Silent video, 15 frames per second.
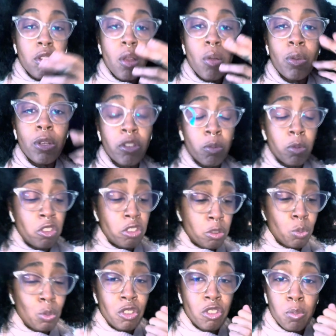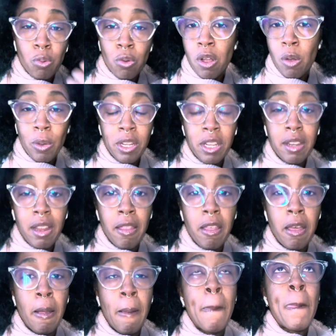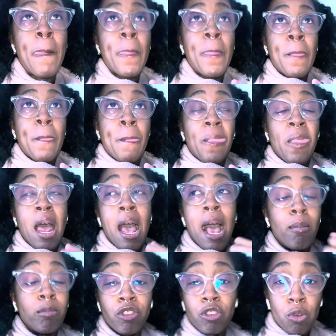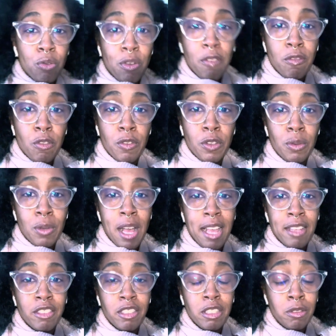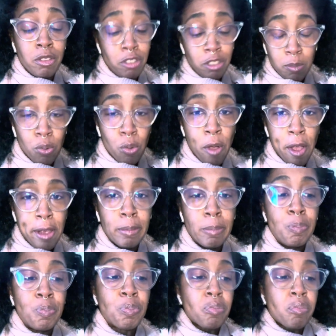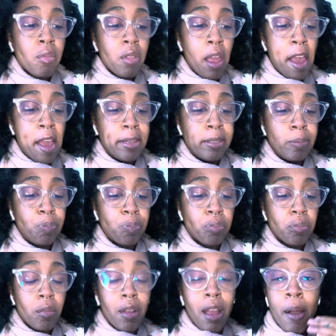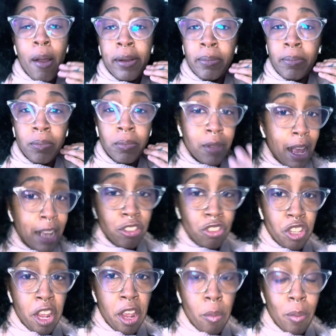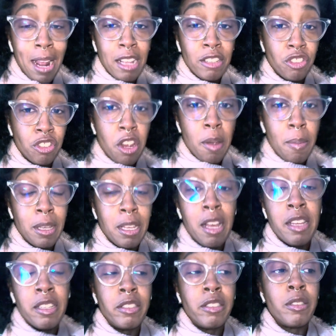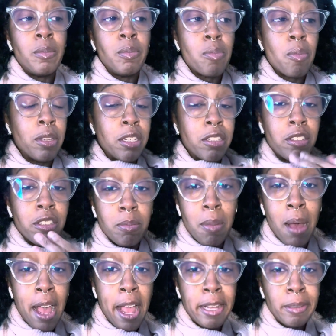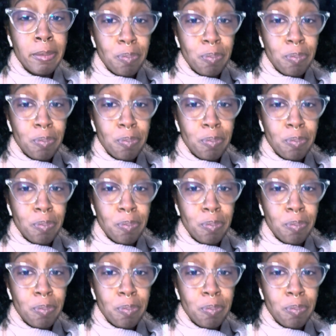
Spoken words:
We support one another. I'm so grateful for you guys to support, and I share what I share because this is my